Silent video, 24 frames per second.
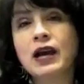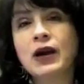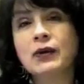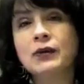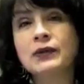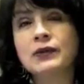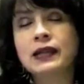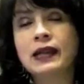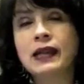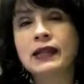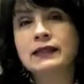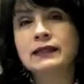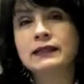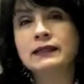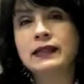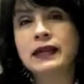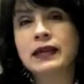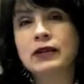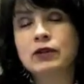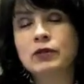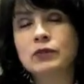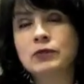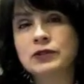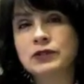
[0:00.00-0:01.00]
out the
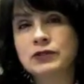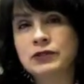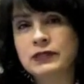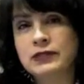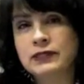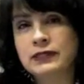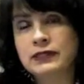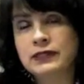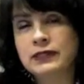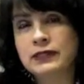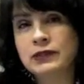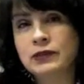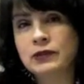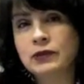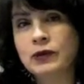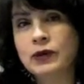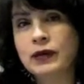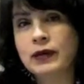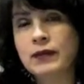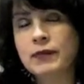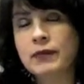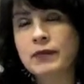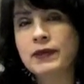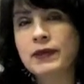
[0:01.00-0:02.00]
Latina community to
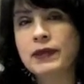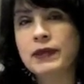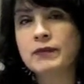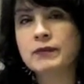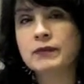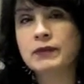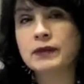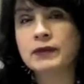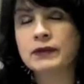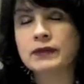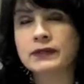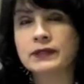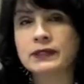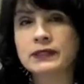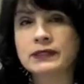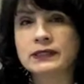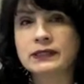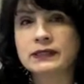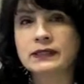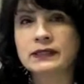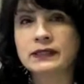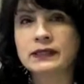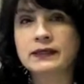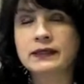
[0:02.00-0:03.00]
help them
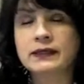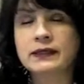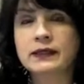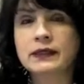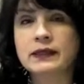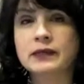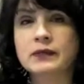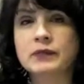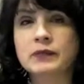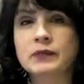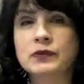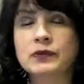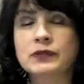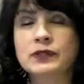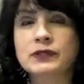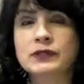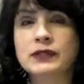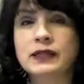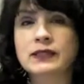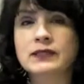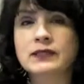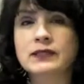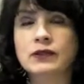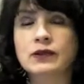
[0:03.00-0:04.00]
understand the
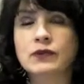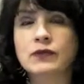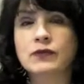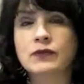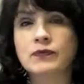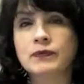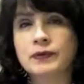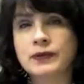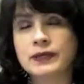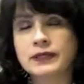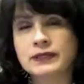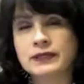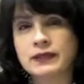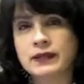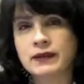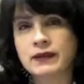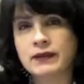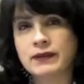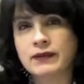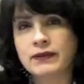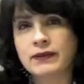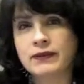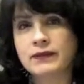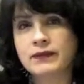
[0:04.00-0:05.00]
importance of breast health.